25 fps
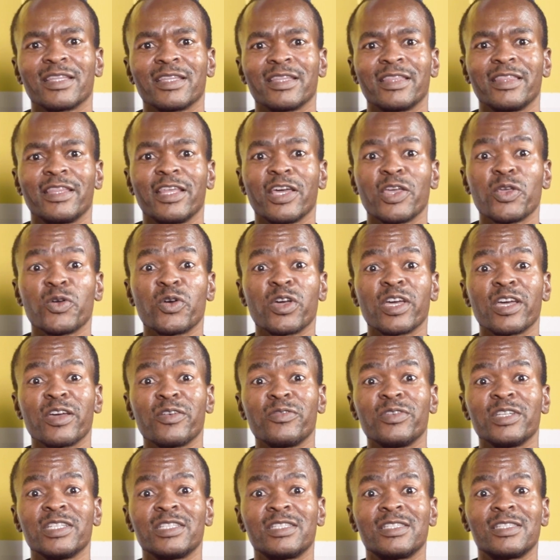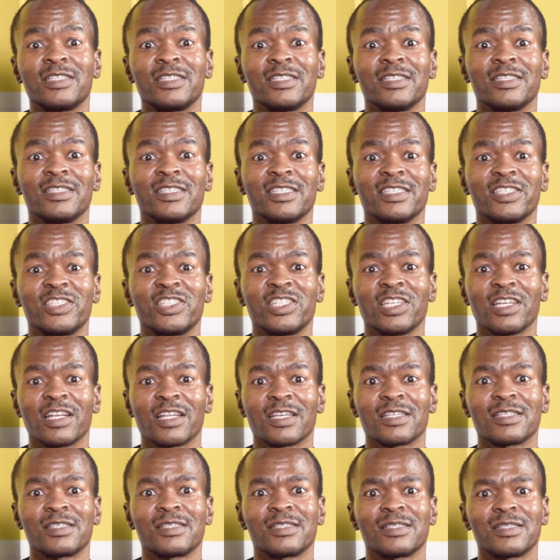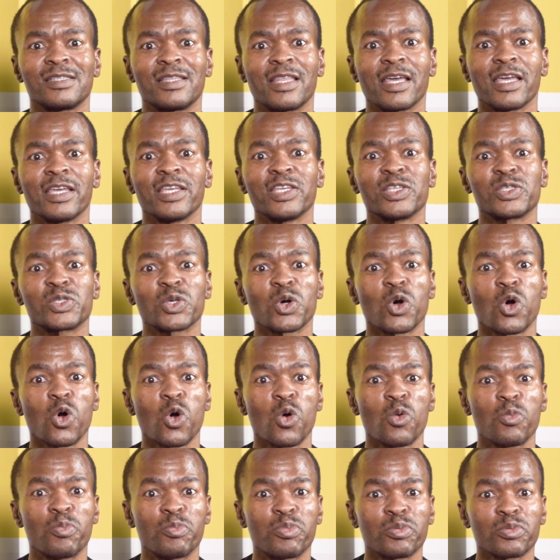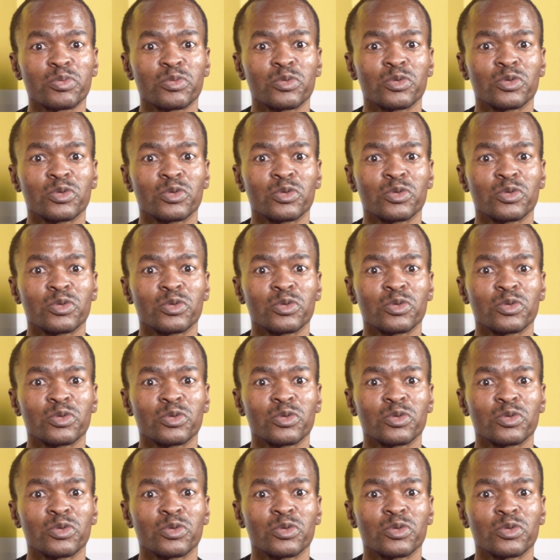There you have it, chillers. There is hope.